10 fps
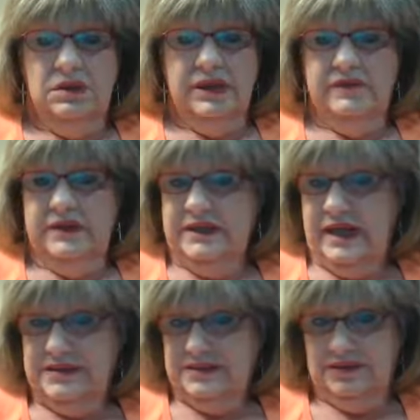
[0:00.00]
even in
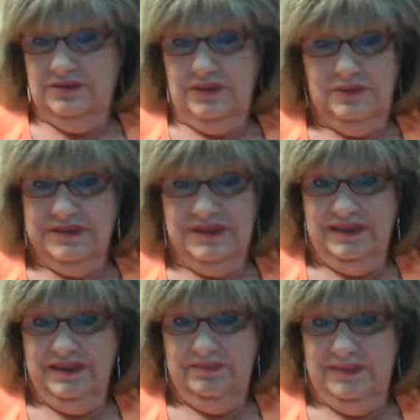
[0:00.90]
high school, I was
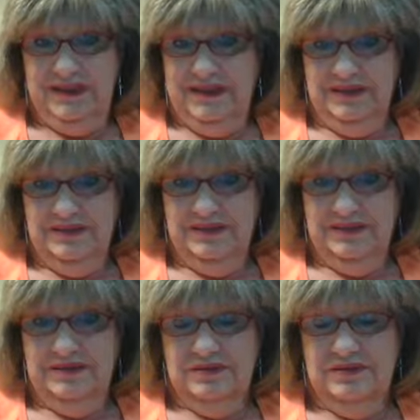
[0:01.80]
getting beat
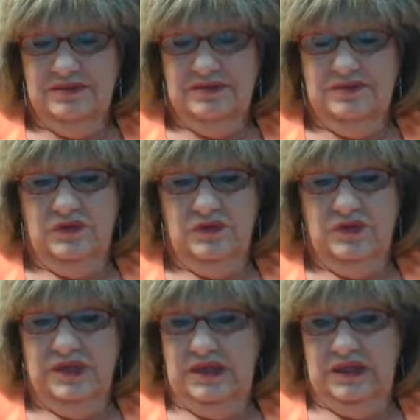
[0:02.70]

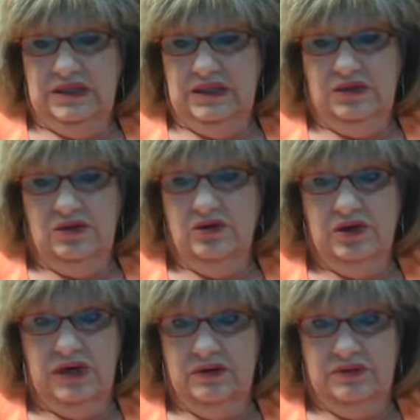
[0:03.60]
for anything or
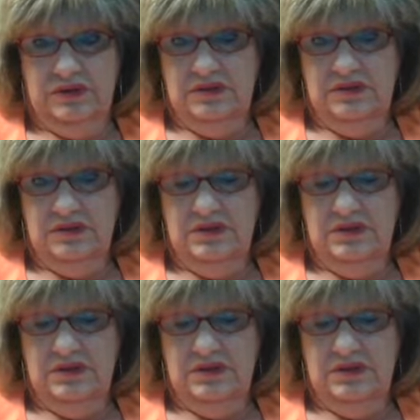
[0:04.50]
grounded.